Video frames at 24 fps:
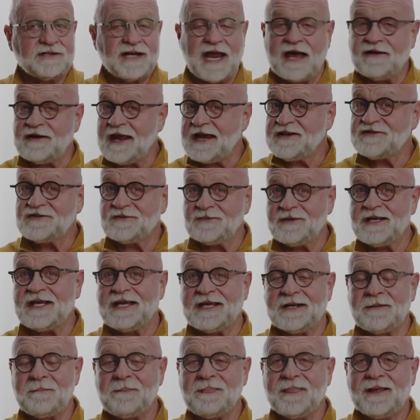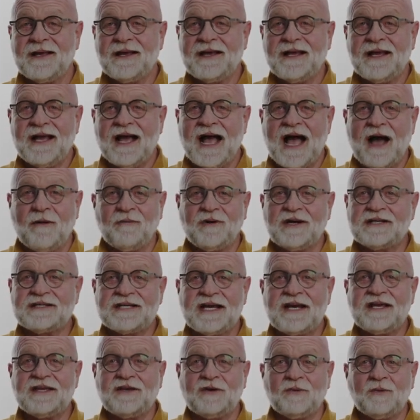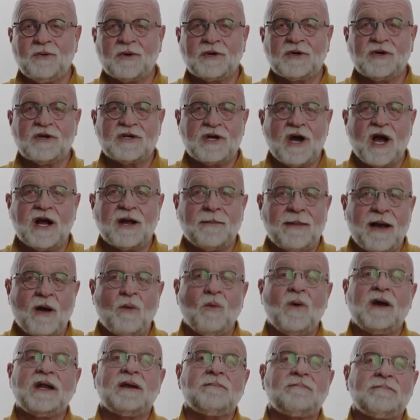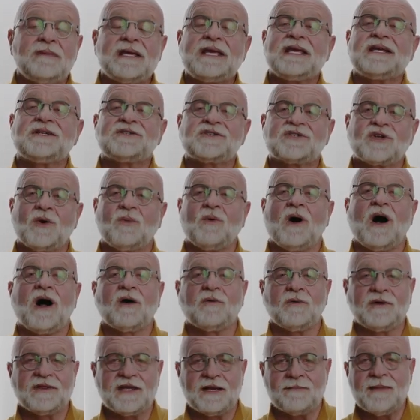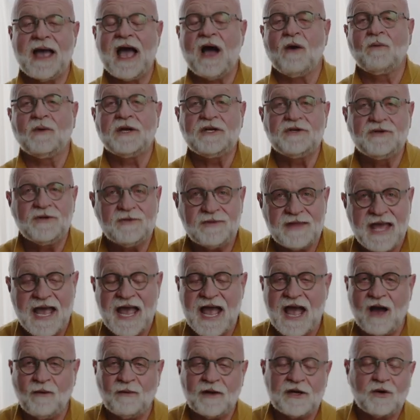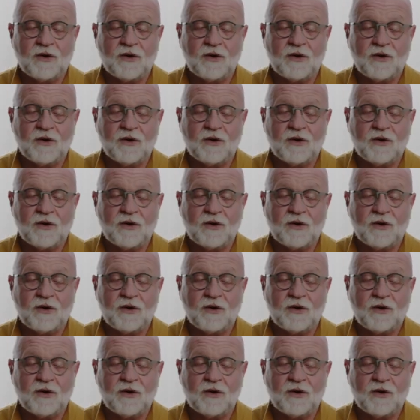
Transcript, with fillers: Now, next week, I want to tell you, we're going to talk about what it means to walk with him, how we do that, how we